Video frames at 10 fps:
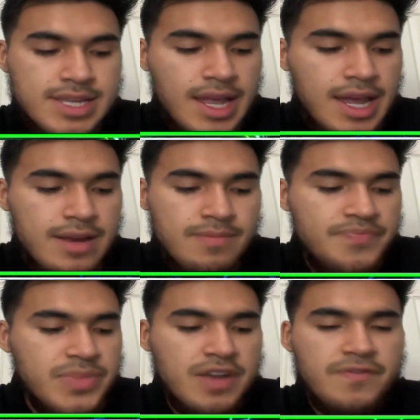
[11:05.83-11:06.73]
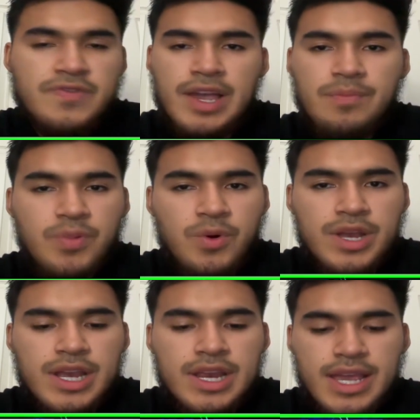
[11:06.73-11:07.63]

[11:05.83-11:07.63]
not flamboyant,